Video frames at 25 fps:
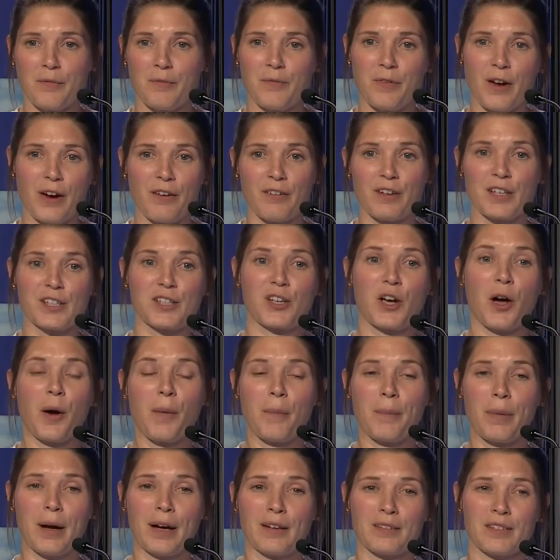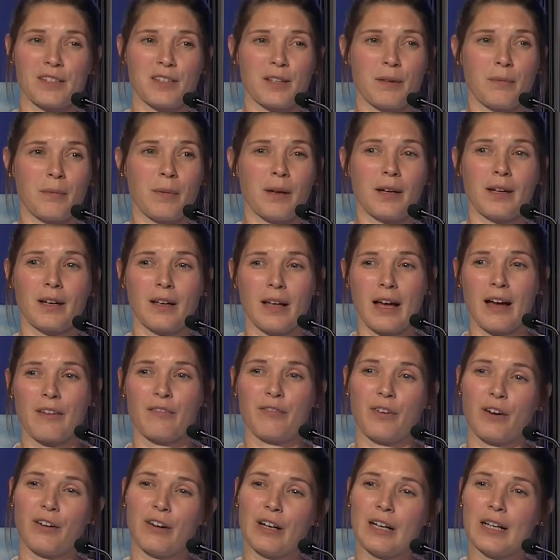various compounds that
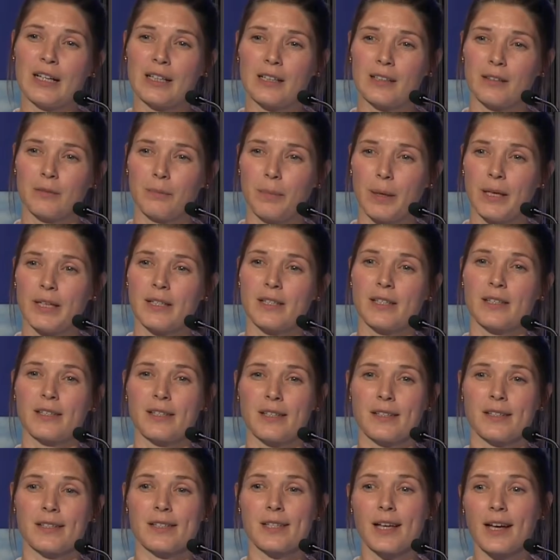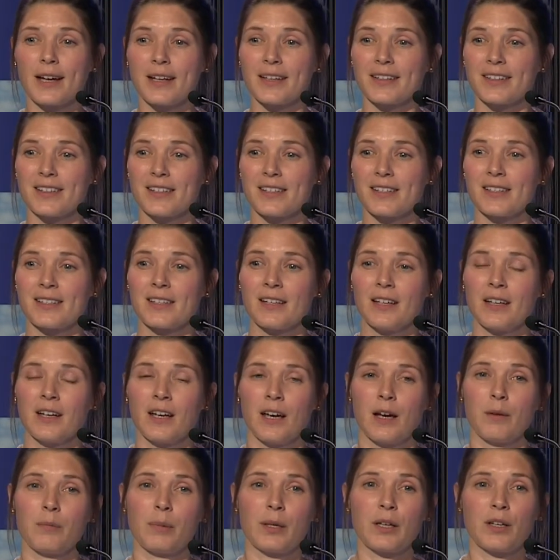have very little basis in science.
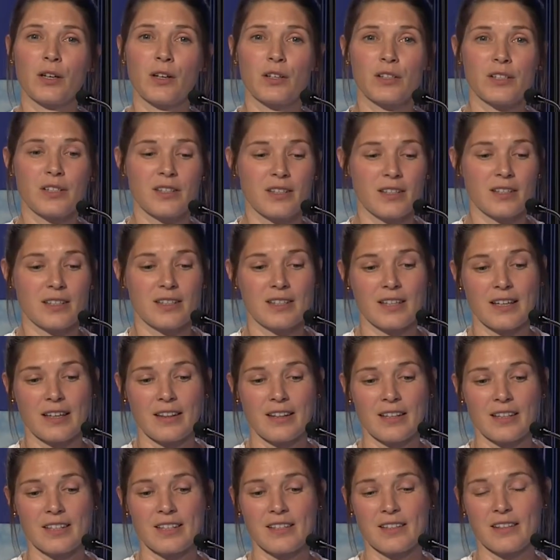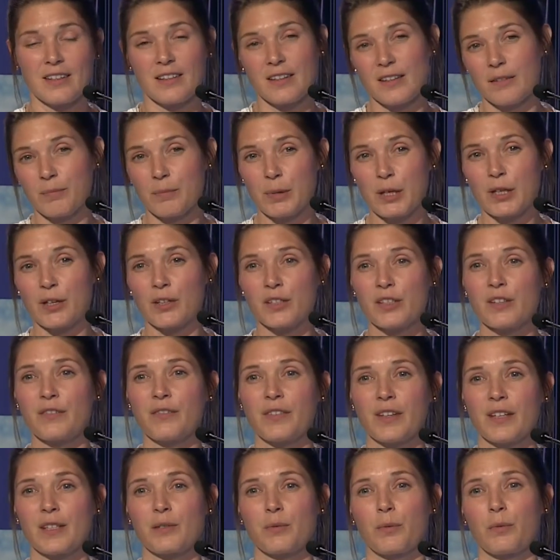And because of
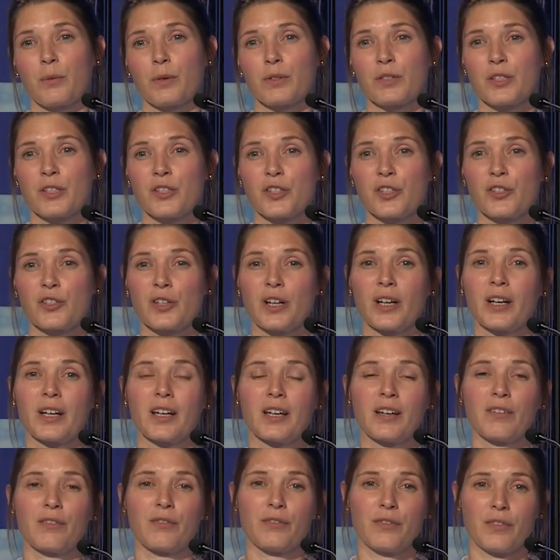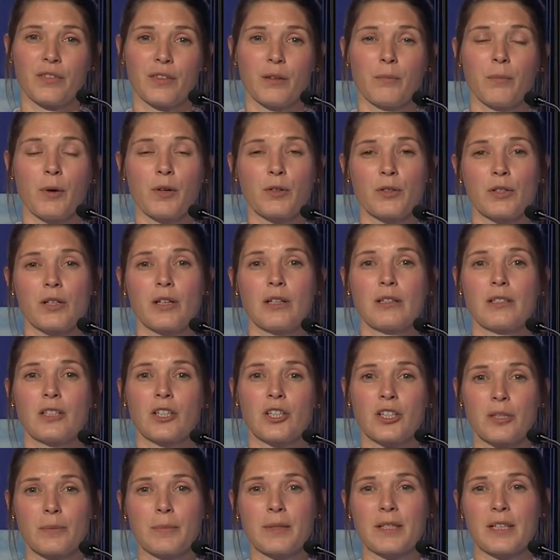this, we wanted to try and give the most
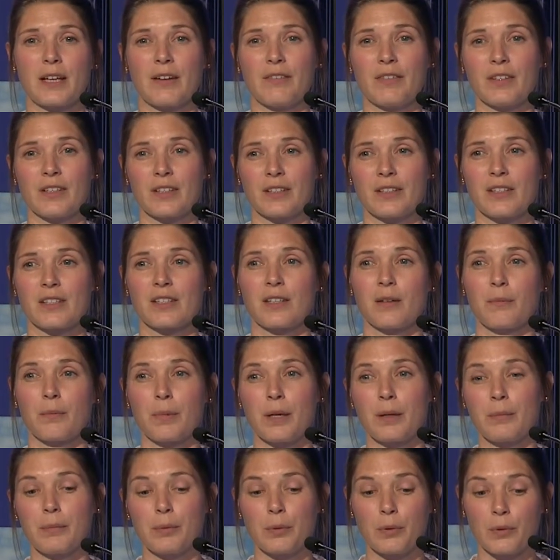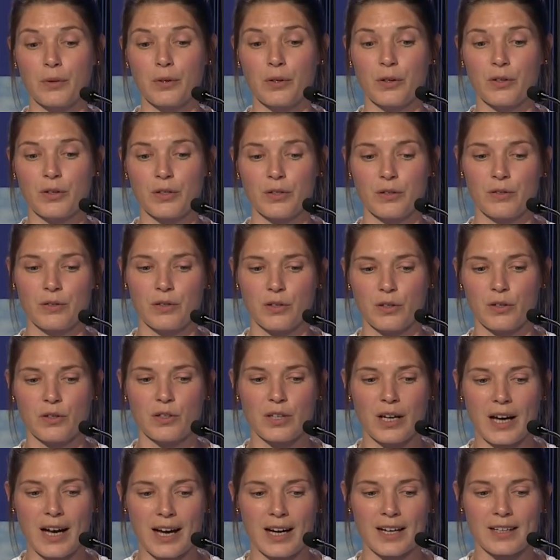legitimate evidence that people
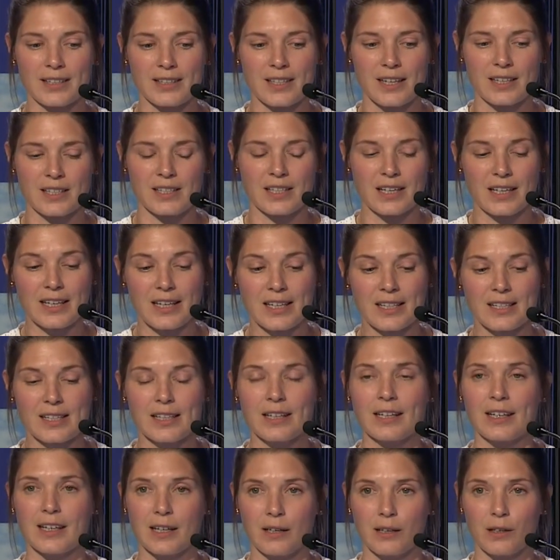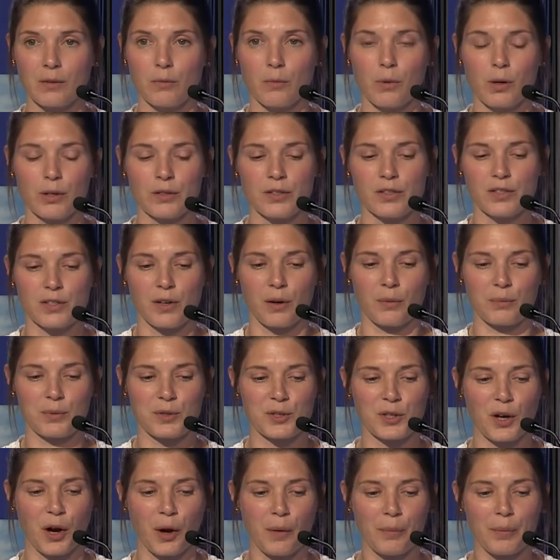could access easily in a one-stop
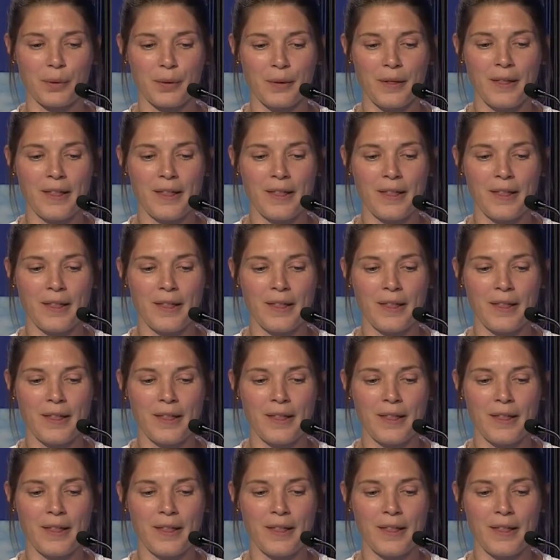shop,